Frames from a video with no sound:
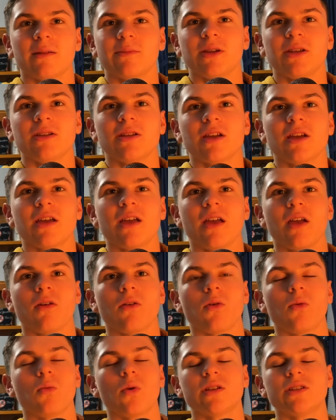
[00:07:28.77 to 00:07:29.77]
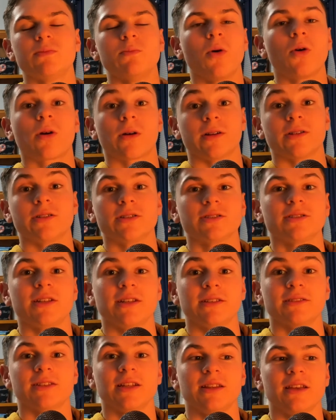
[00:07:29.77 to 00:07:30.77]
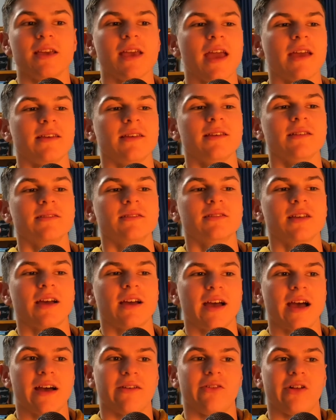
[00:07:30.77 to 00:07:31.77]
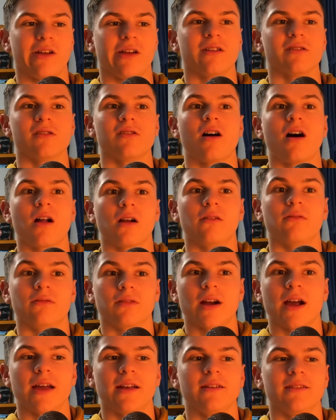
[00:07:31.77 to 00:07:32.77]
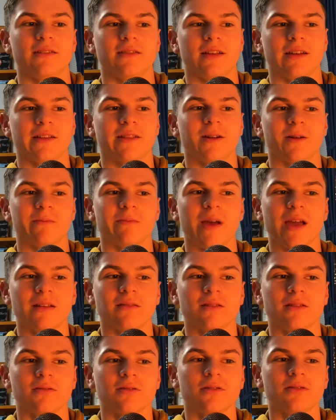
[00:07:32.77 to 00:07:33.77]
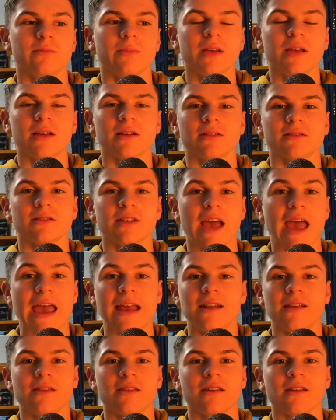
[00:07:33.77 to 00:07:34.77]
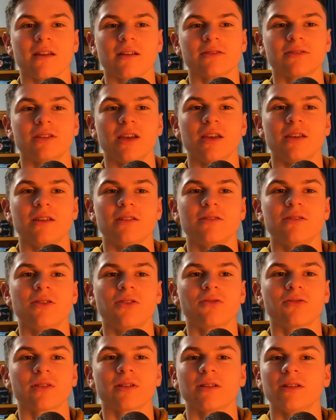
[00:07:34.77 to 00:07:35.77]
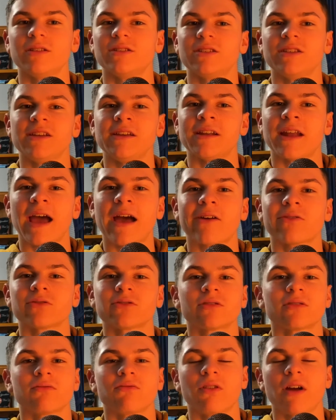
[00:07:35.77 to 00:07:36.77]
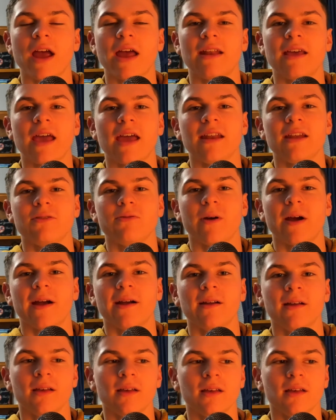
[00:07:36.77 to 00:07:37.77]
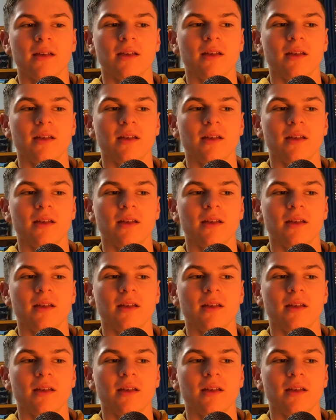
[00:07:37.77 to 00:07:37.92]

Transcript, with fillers: I mean, what's more interesting is that the Yankees have like a lot of red in like their main logo because anything else Yankees you don't really see an ounce of red anywhere.